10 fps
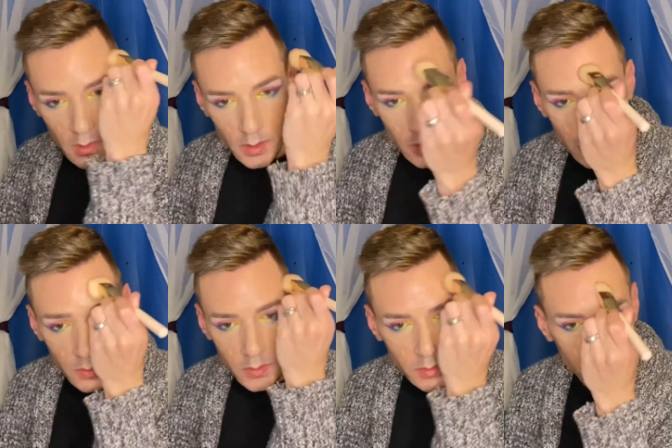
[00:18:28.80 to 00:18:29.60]
oh
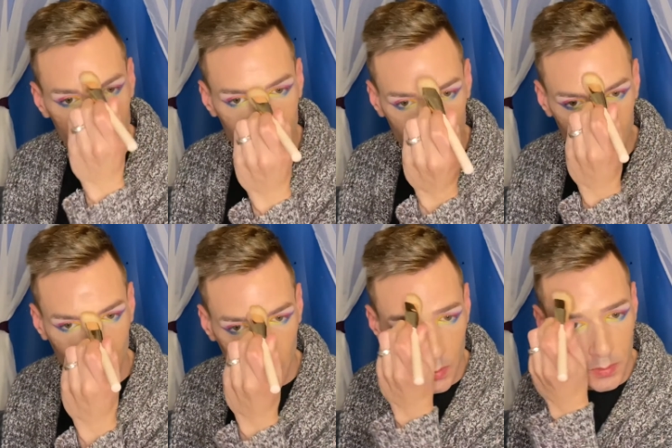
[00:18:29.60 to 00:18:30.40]

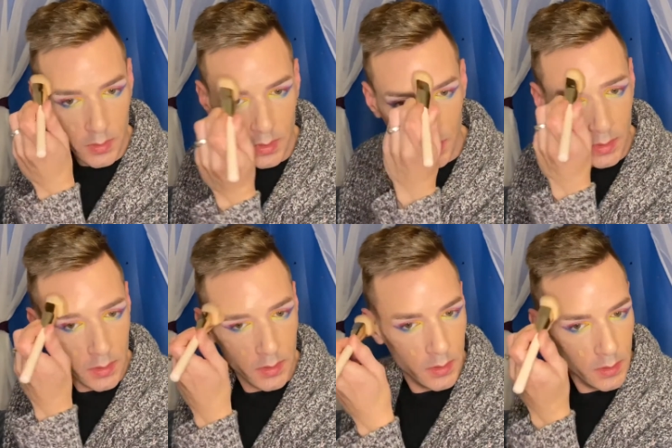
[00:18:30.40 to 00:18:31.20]
boy,
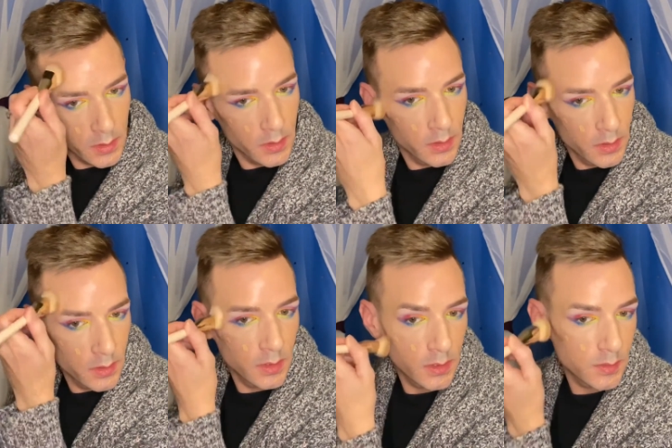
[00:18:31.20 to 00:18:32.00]

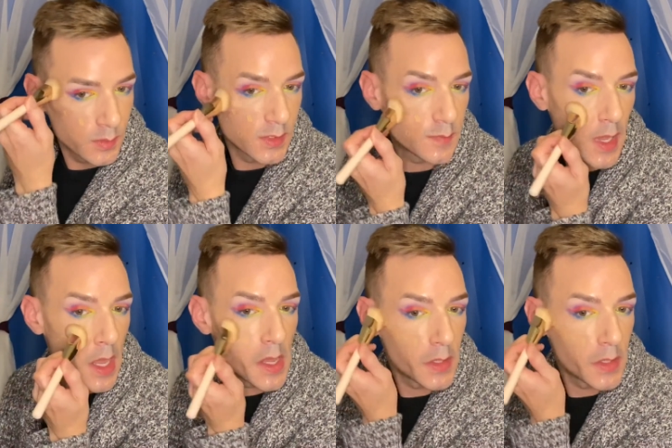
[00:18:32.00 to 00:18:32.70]
it was bad.